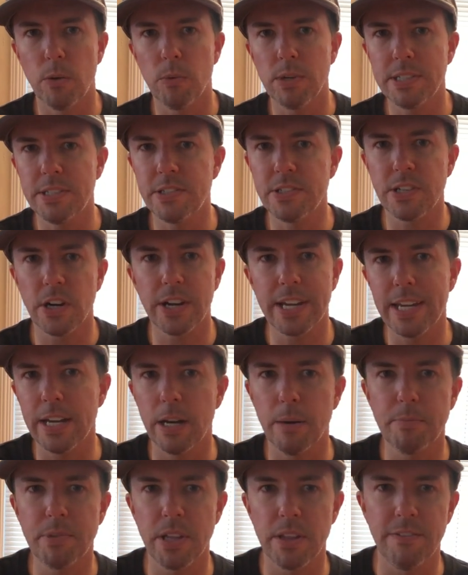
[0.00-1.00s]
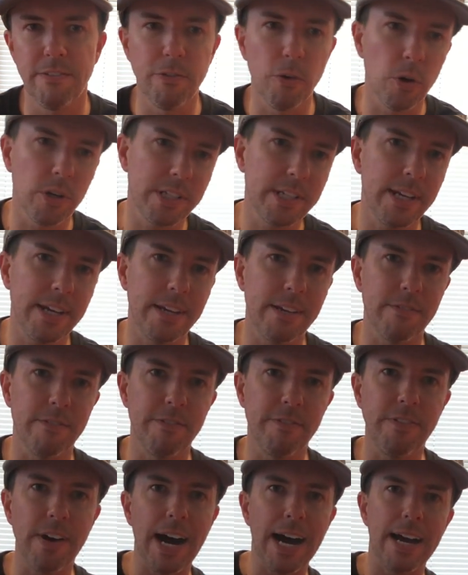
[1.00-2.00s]
once you start getting up to the
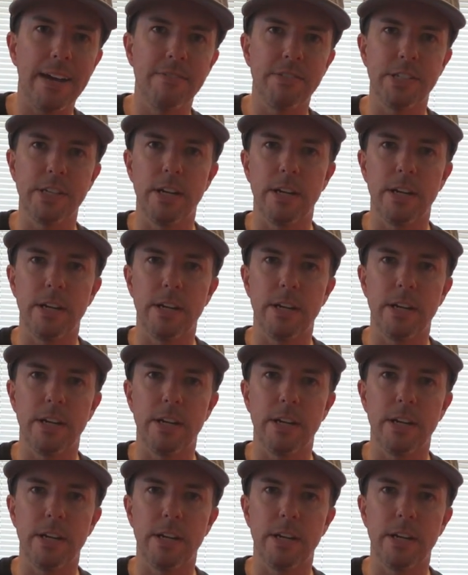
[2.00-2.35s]
14.5s